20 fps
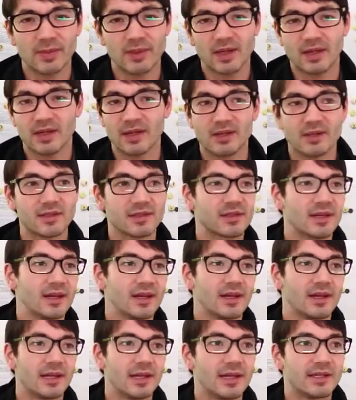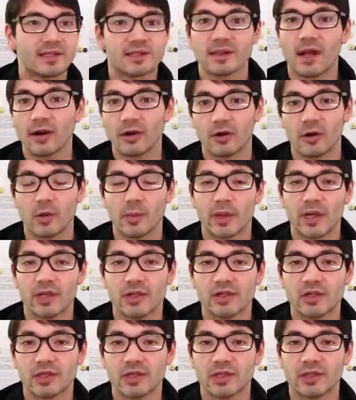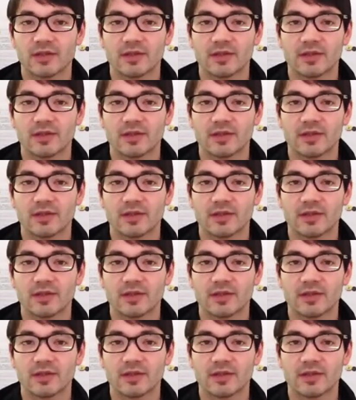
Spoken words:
because it's not our home country.